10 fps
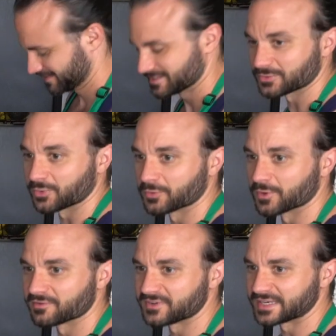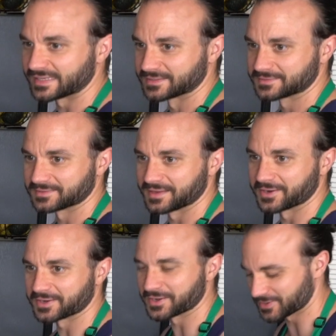2150. There
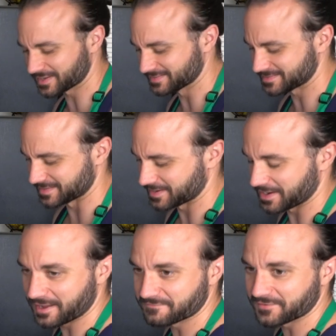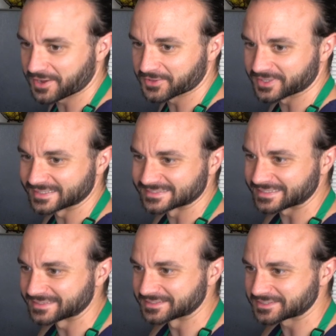you go. The Godfather is
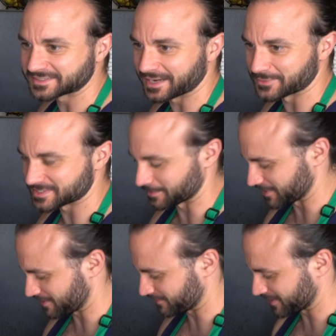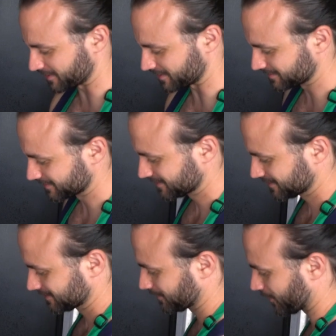in the chat. What's up, Godfather?
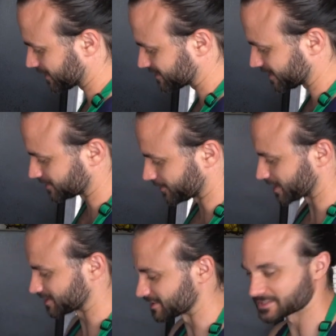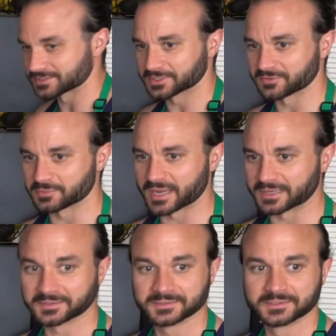Way to take directions. Love you, man.